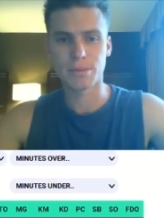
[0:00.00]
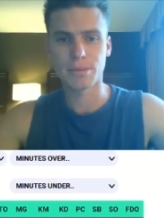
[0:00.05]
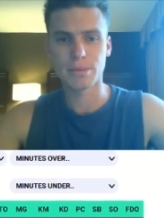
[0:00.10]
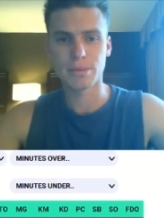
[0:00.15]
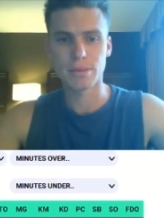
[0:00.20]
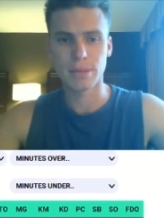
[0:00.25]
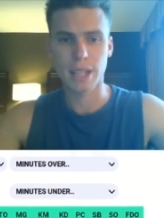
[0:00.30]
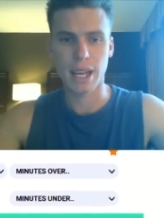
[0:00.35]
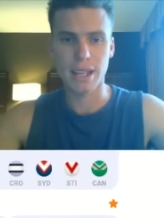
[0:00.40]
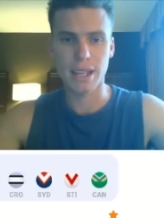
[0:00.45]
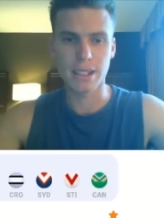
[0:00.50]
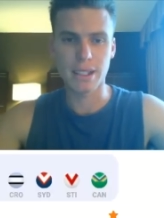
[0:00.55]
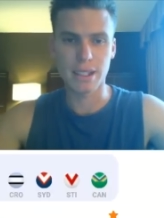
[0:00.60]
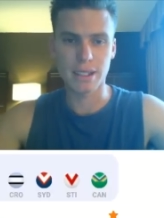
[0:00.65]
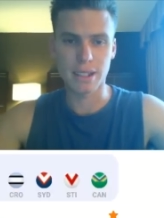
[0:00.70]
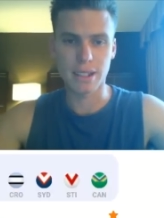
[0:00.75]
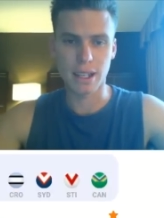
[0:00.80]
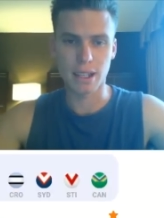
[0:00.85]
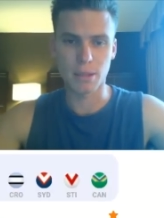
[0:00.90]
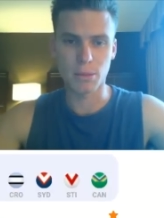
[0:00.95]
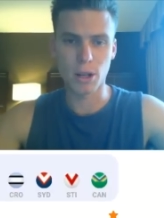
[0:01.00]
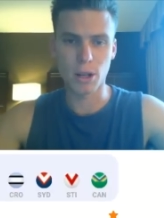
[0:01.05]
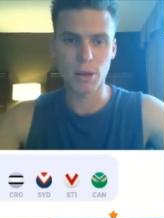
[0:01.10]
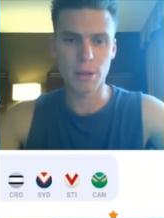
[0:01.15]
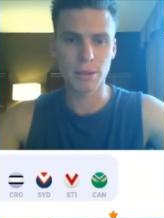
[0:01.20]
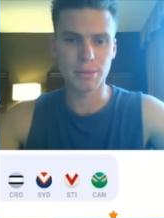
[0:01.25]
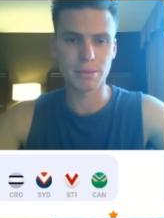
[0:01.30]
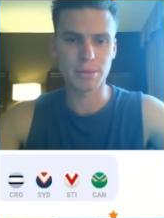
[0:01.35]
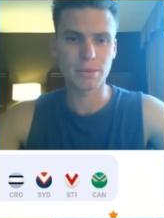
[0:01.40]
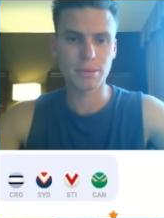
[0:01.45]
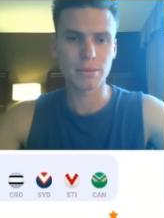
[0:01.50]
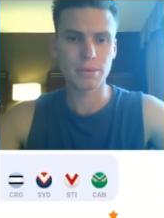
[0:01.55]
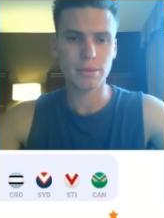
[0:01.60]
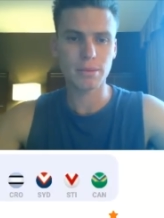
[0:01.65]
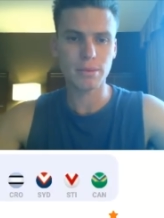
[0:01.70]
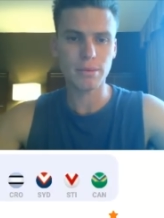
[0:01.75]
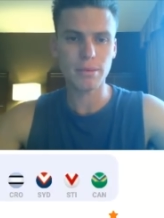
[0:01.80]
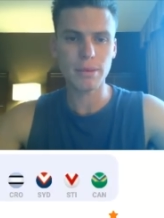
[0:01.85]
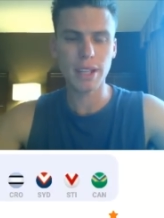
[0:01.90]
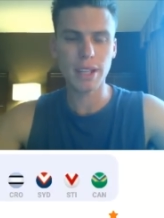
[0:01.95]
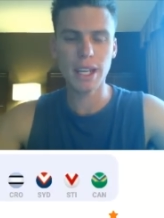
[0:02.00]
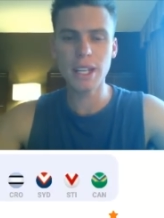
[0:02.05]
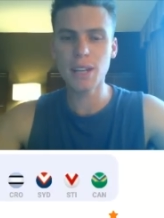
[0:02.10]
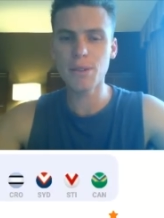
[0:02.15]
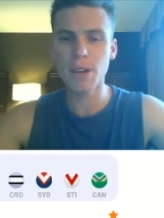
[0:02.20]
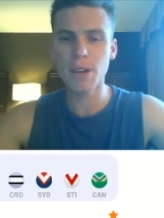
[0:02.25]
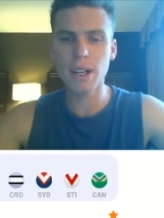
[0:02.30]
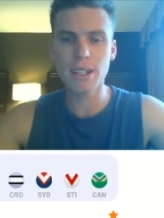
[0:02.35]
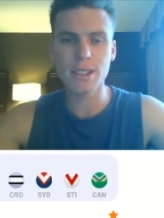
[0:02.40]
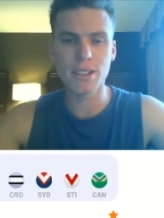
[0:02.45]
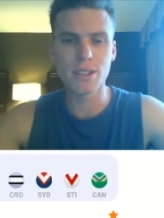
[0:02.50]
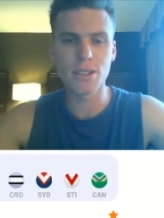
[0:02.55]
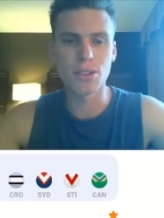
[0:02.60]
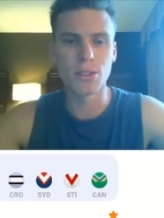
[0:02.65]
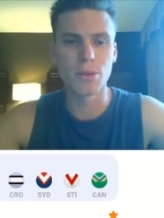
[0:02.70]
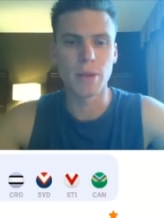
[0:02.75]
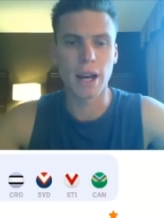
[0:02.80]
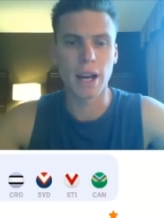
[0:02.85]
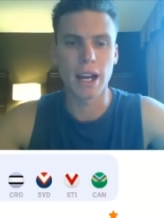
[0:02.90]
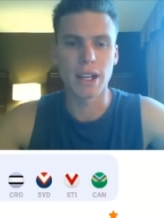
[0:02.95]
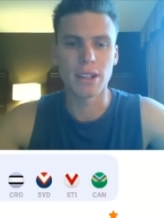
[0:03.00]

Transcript: Hastings at the moment. And their run isn't too bad.